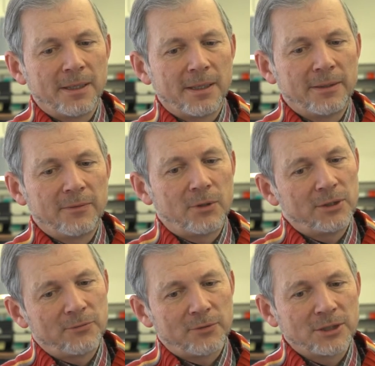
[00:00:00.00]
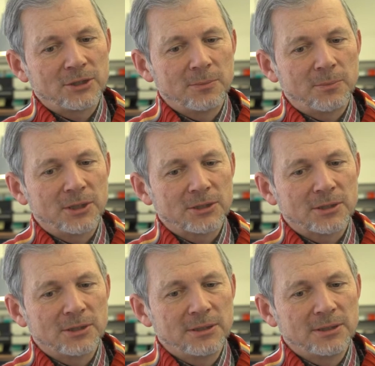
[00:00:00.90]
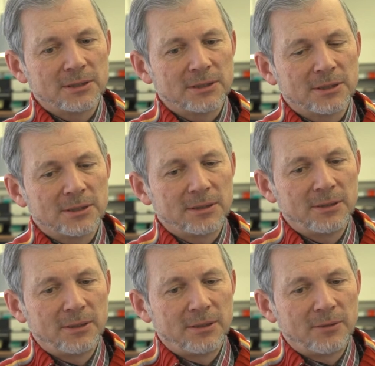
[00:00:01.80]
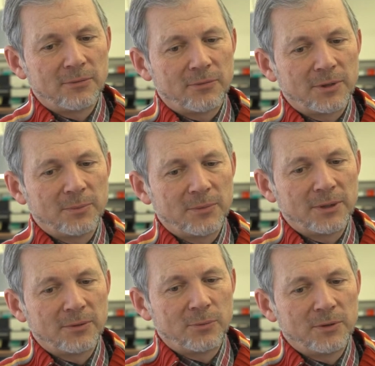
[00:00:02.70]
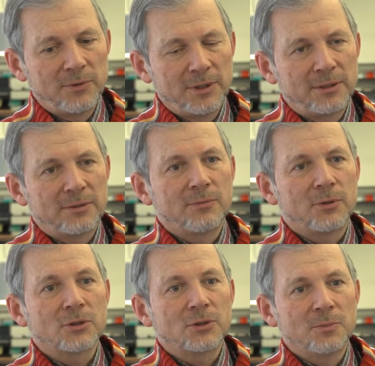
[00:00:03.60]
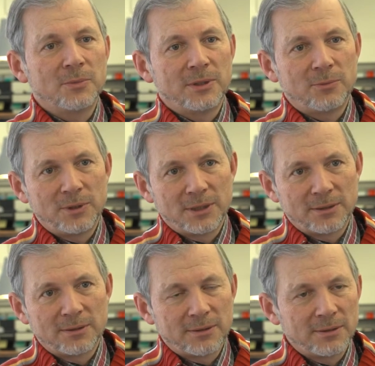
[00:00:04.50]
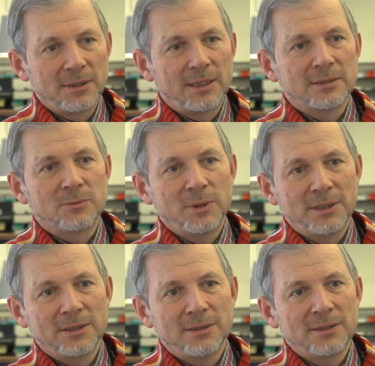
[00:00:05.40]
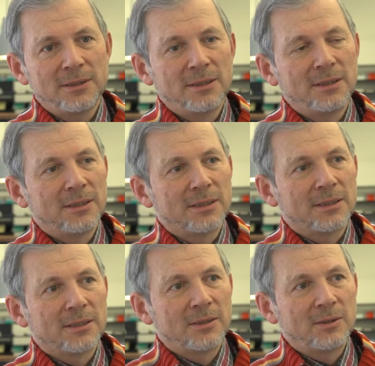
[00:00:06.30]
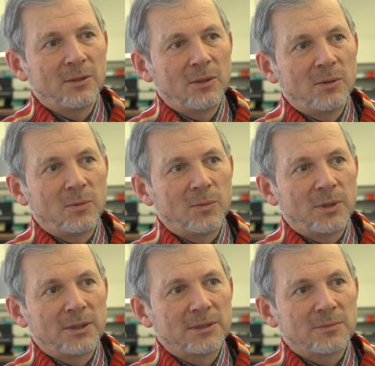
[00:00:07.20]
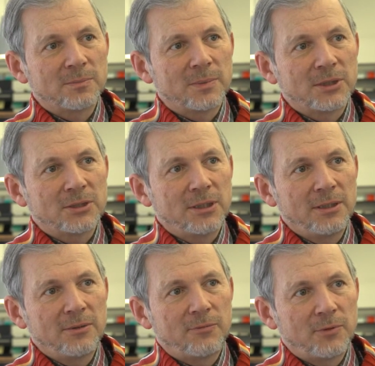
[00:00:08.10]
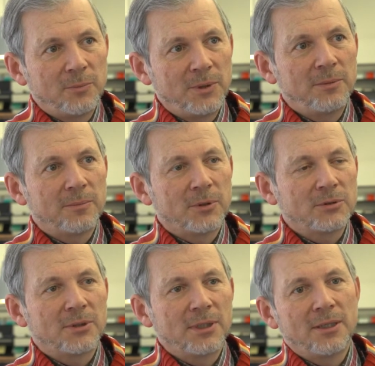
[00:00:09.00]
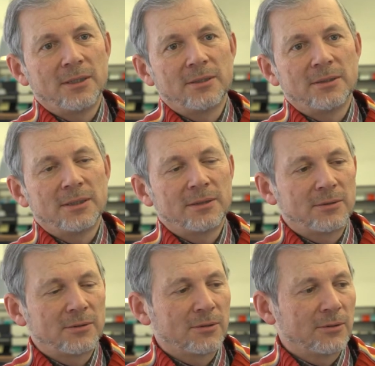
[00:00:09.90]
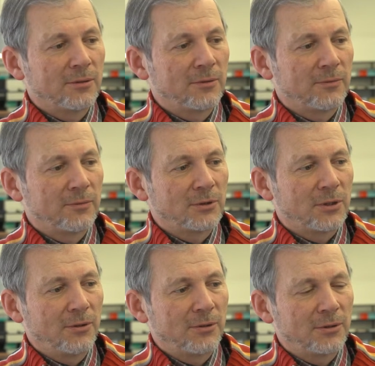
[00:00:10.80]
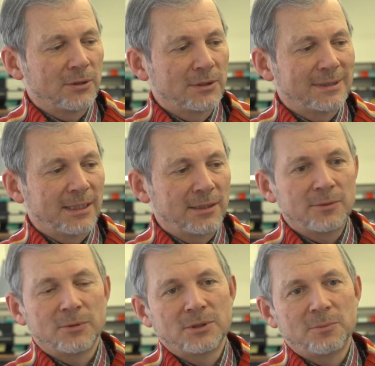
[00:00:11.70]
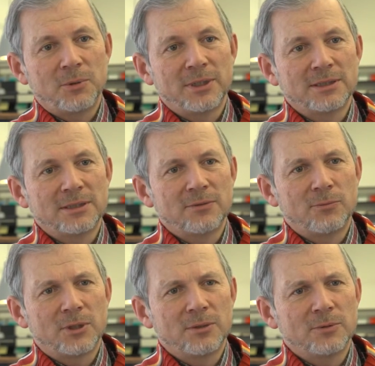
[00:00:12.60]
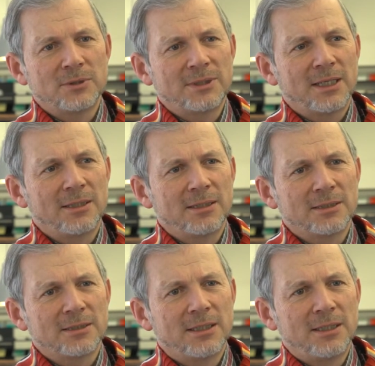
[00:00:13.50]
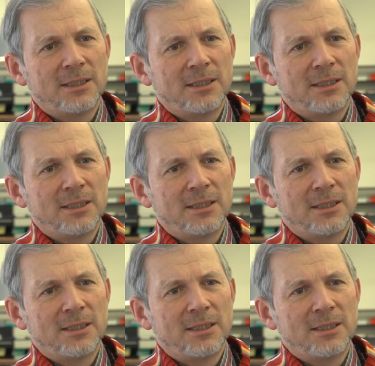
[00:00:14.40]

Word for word: And the very fresh impression is uh, from the wavelet workshop that we had uh, last weekend, uh, where especially for me personally, the talk of Jean-Luc Stark was impressive, where he was telling us